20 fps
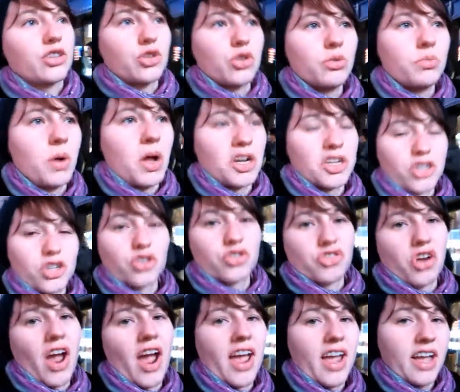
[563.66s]
too much to
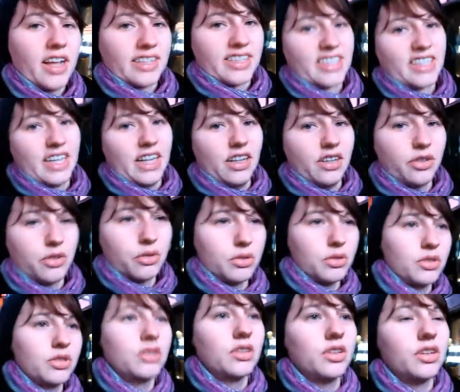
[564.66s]
try and sell you
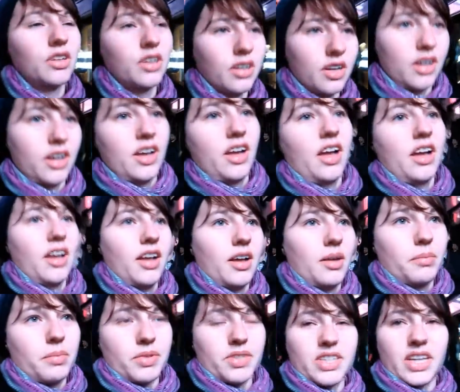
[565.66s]

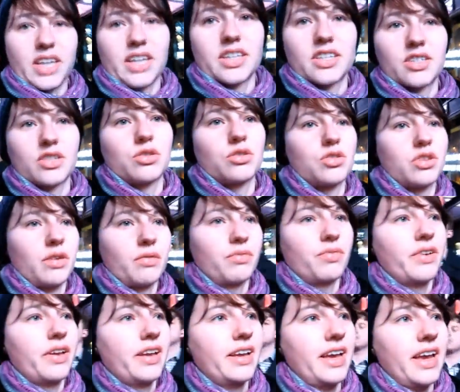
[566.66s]
tickets to
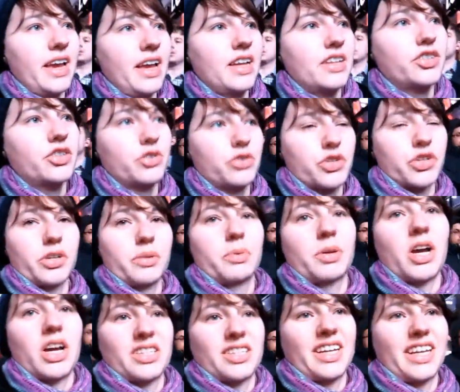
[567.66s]
something, it's usually
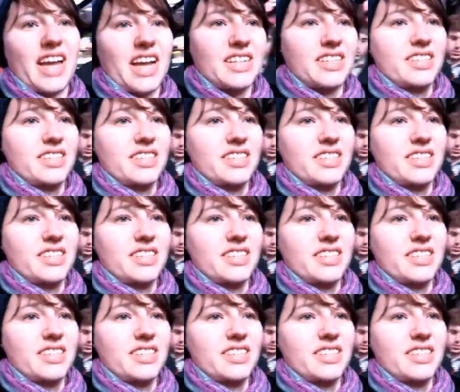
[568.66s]
because they can't